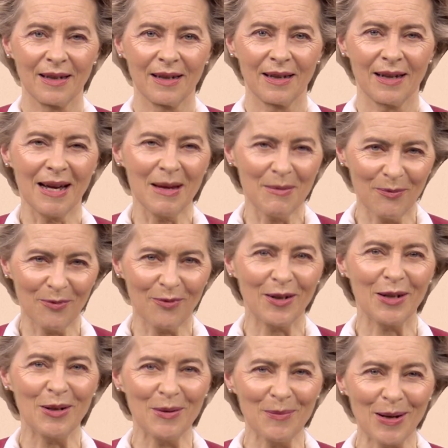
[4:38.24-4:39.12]
I'm
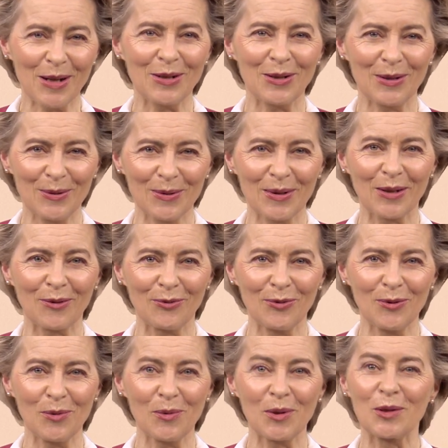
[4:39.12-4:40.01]
very much looking
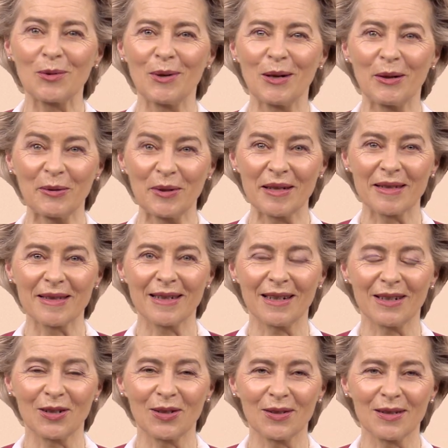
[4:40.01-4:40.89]
forward to our
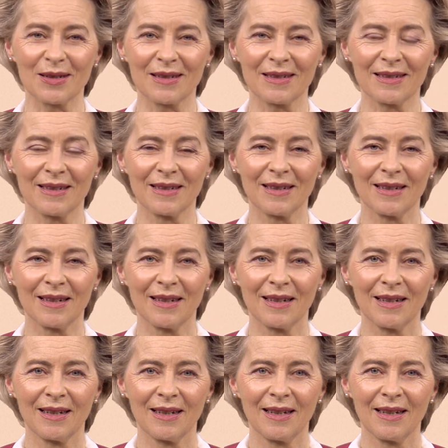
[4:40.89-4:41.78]
discussions.
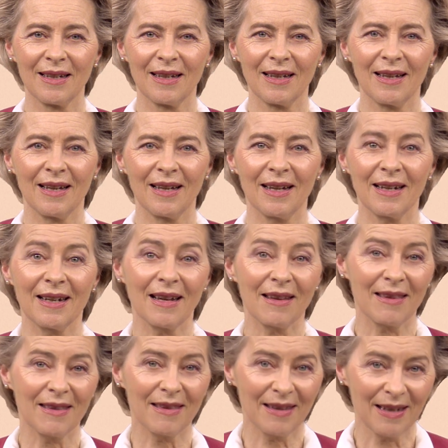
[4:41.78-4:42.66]
And I
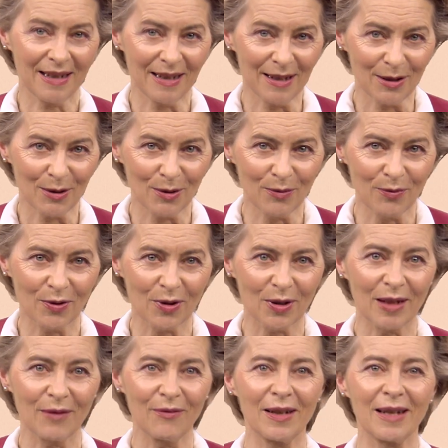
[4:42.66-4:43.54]
thank you for
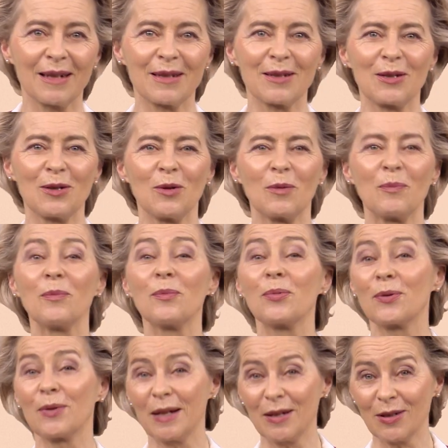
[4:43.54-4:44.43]
giving us your
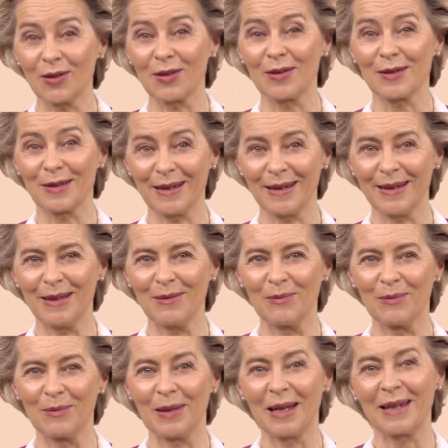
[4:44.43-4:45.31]
precious
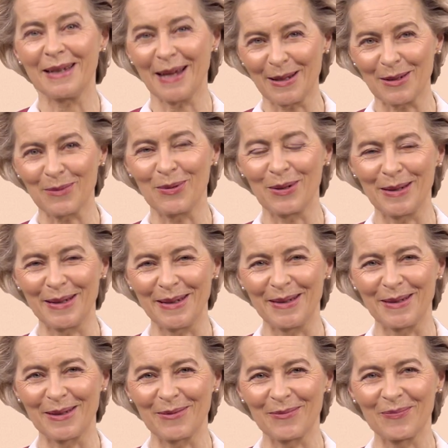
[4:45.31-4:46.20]
time and expertise.